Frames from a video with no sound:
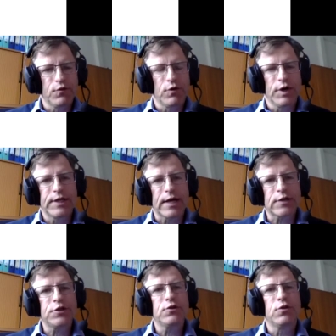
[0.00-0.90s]
for
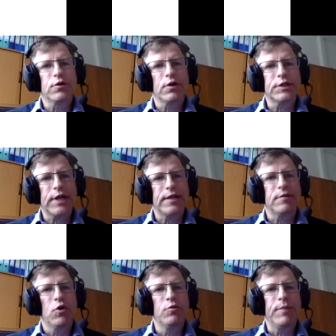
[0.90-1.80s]
induction cookers at
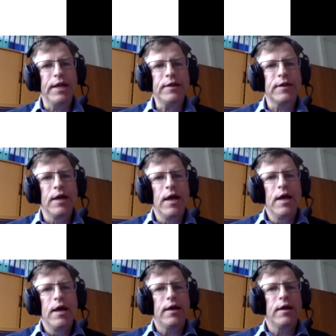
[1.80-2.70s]
the moment,
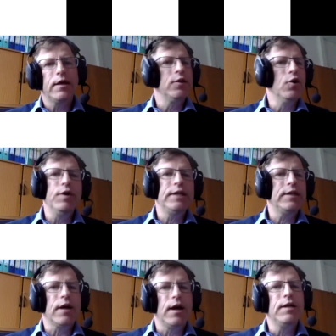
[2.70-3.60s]
no
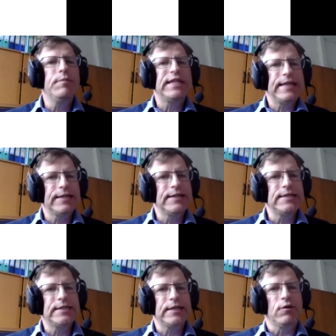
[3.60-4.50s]
integral limits
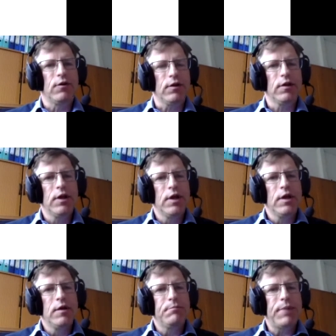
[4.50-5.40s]
exist at all.
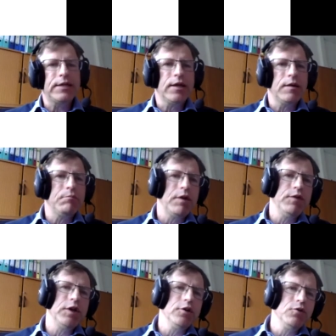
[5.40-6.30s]
But
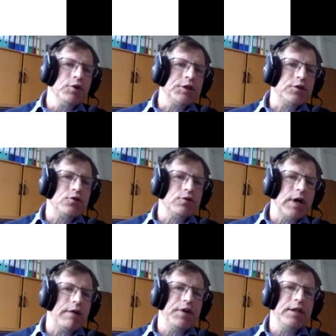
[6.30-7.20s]
we are used to
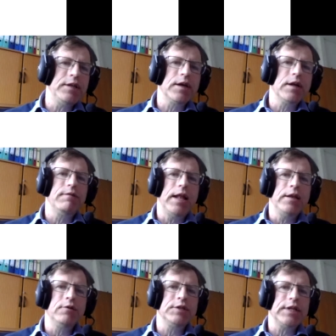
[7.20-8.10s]
have integral
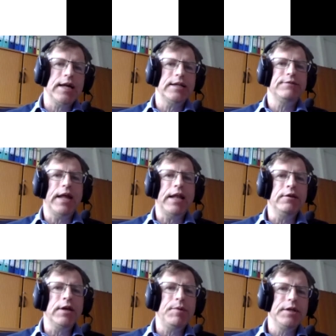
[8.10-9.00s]
values as
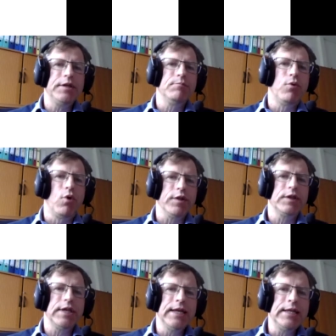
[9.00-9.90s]
valuable and
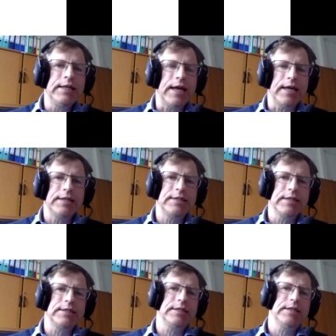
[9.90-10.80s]
important
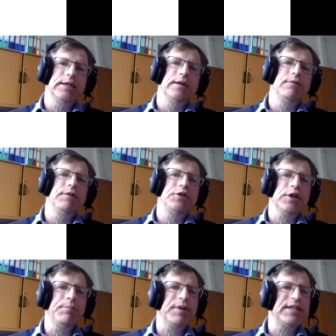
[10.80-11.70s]
indices,
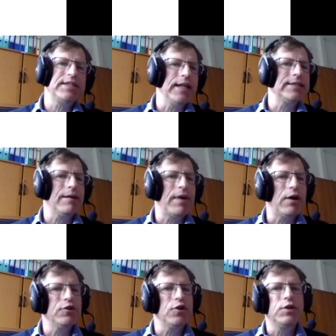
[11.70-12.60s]
which represent
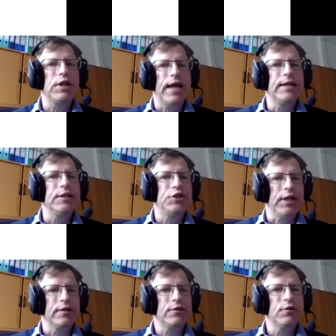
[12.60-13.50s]
somehow total
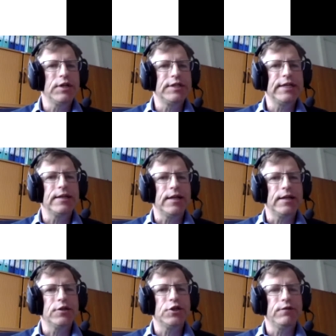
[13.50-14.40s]
energy, total signal
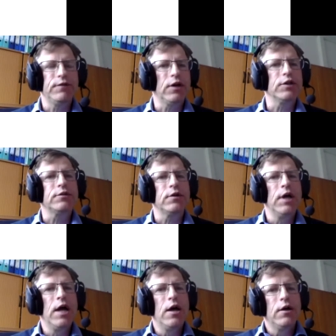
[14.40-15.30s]
energy. We also